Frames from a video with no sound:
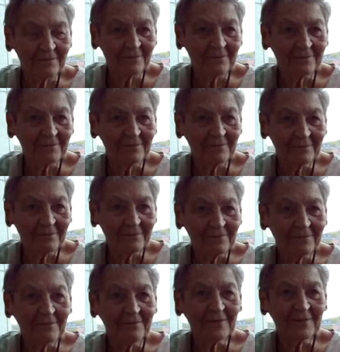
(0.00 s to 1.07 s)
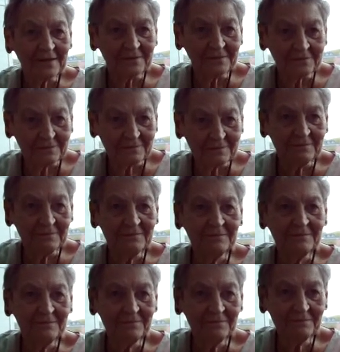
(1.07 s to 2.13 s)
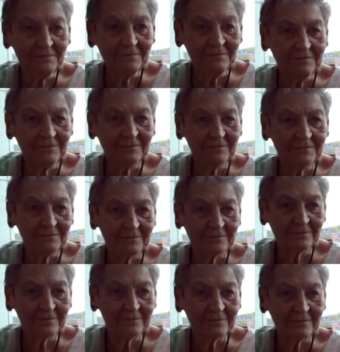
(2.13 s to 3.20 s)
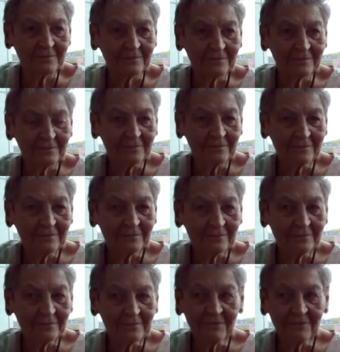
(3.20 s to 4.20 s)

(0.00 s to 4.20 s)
at that point in your life. And what are some of the struggles that you faced?